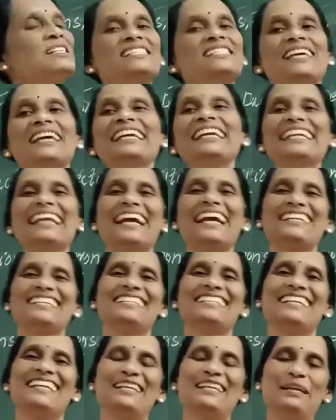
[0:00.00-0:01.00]
and
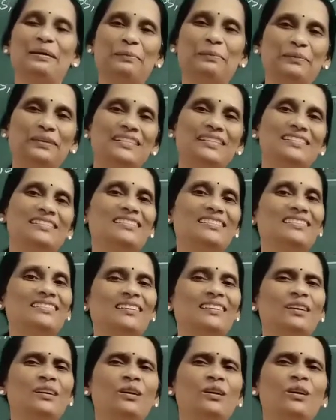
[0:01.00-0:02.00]
rational numbers.
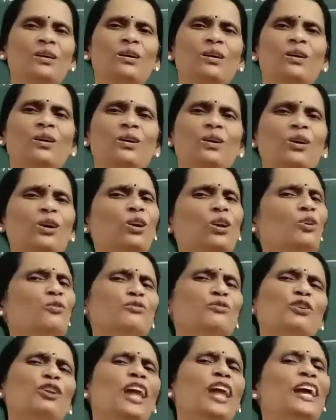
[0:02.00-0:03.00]
All of
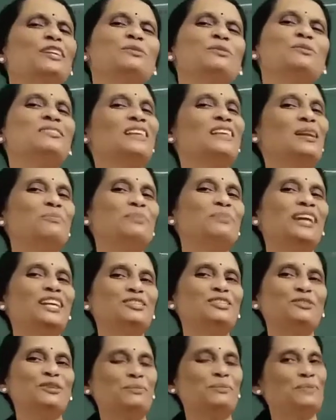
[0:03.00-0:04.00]
you like to celebrate
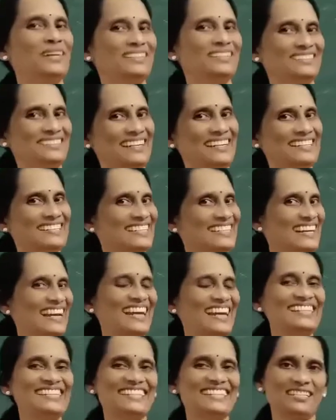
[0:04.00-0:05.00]
your birthdays,
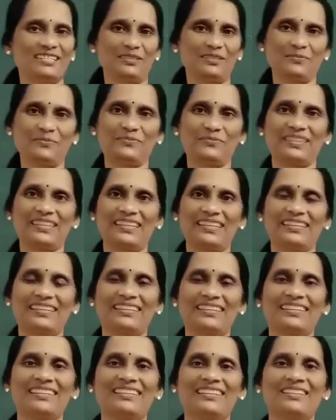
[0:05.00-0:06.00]
right?
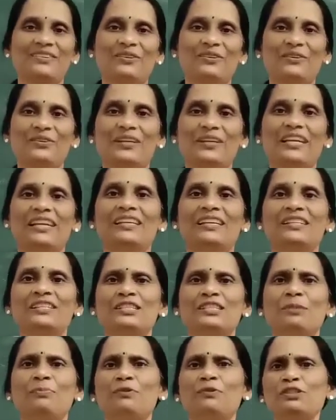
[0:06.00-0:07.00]
Okay.
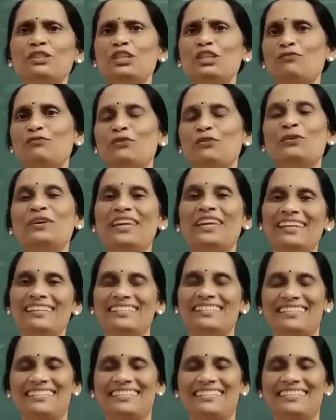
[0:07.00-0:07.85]
Suppose if you get